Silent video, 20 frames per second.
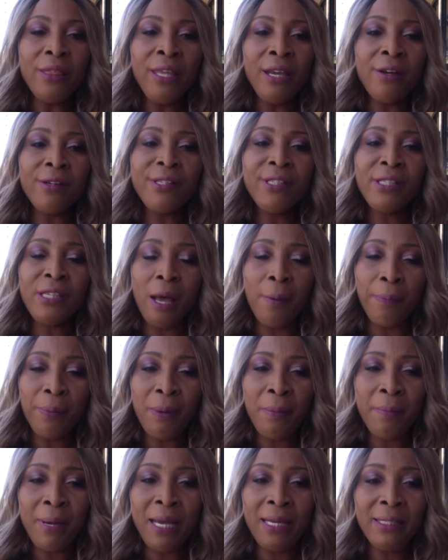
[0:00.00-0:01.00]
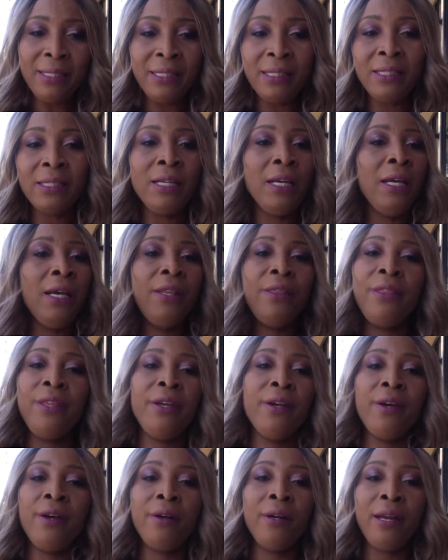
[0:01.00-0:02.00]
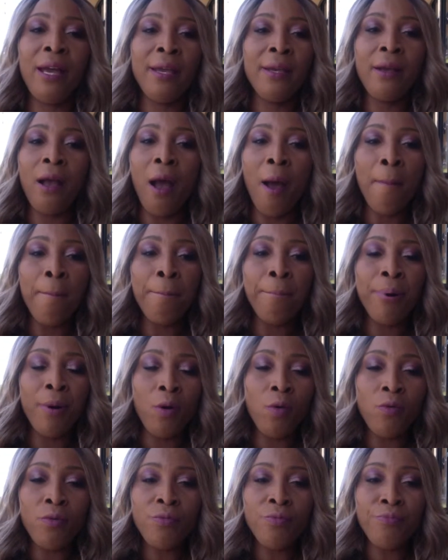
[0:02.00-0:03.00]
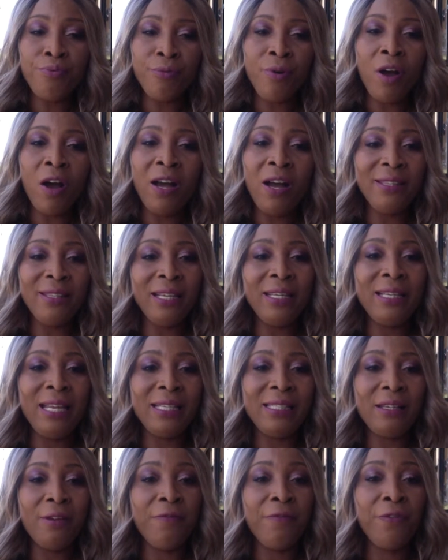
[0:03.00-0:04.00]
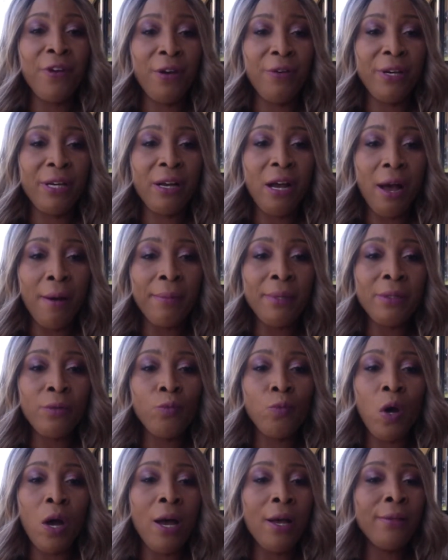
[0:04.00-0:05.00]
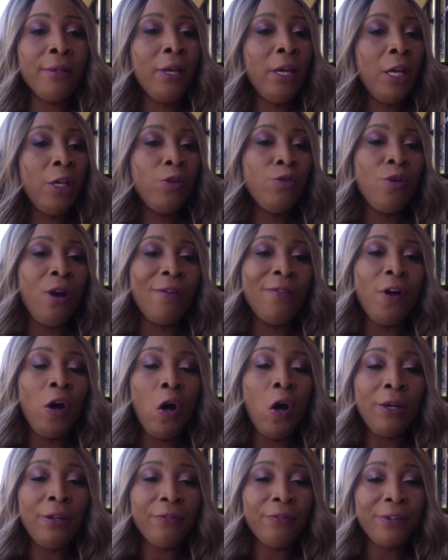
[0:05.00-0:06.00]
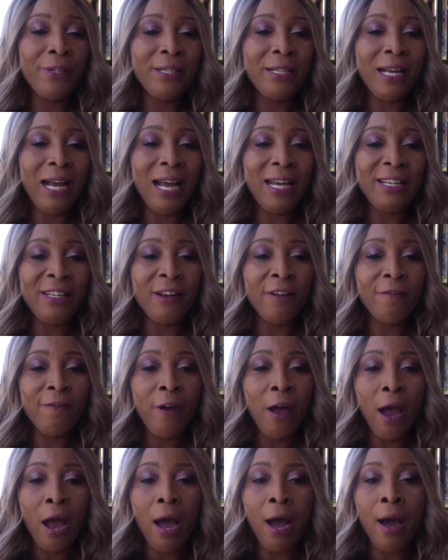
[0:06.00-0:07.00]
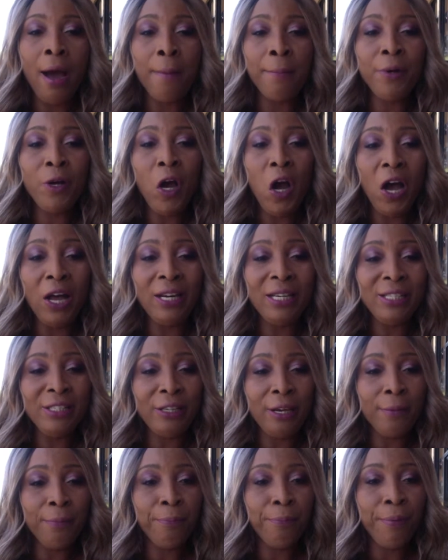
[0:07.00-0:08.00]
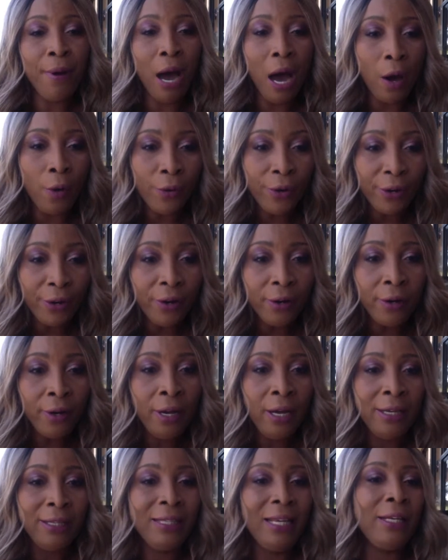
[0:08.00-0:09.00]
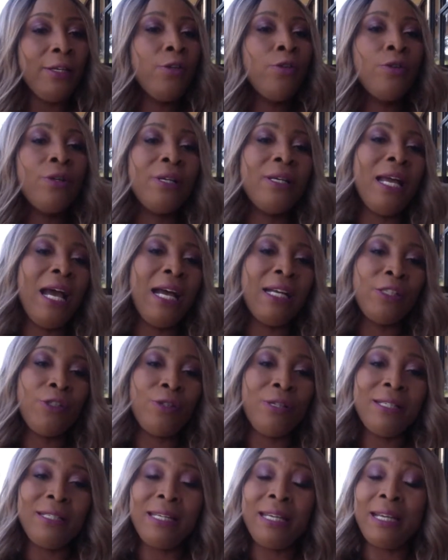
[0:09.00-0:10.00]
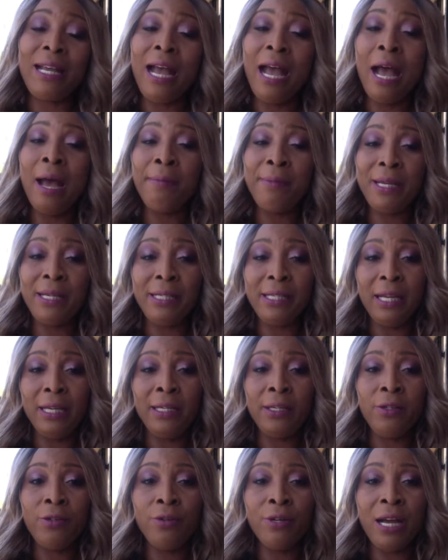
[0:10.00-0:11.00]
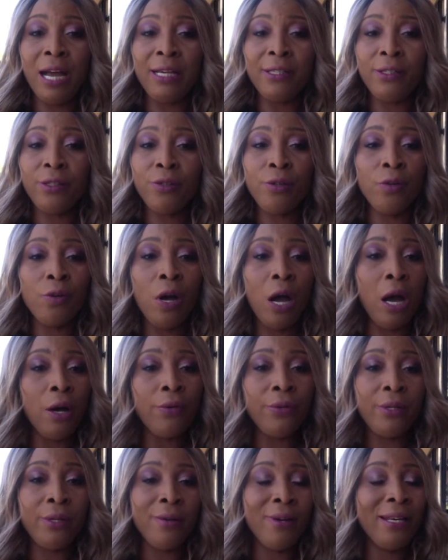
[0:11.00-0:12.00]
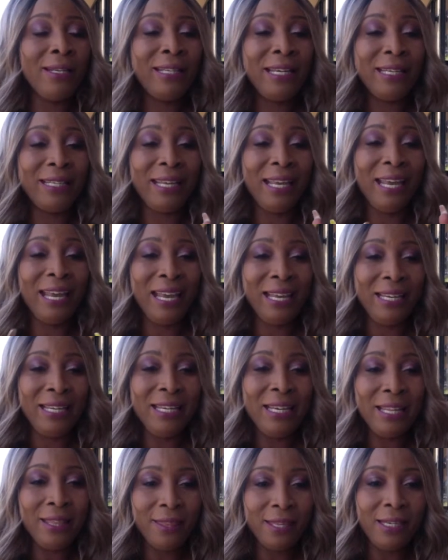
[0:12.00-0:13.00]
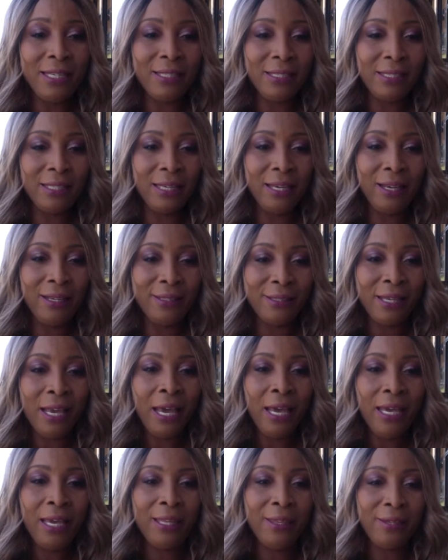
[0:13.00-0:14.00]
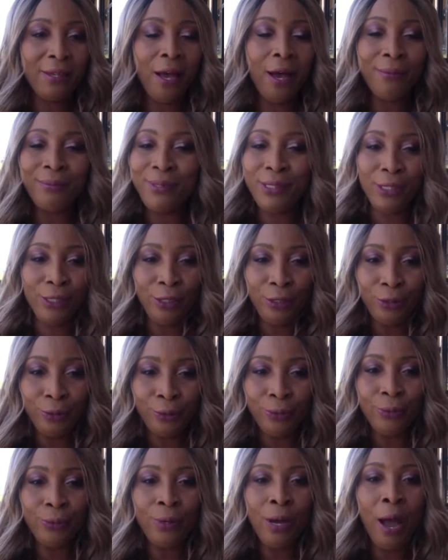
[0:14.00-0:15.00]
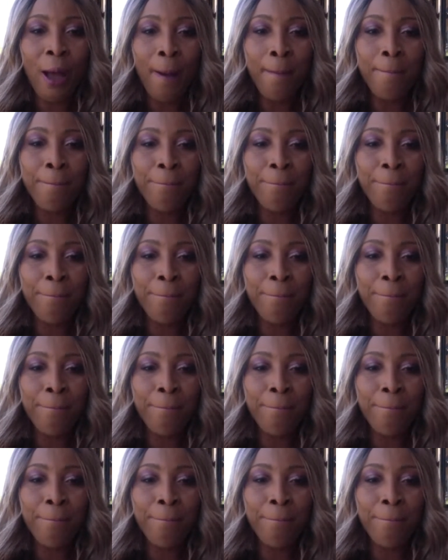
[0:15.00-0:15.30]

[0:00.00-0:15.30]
there's supplements they're like a bone broth, and that's a very common one. You have all different kind of um, collagen powder that you can actually take. I'm not telling you guys to go out there and get any of these things. It's up to you.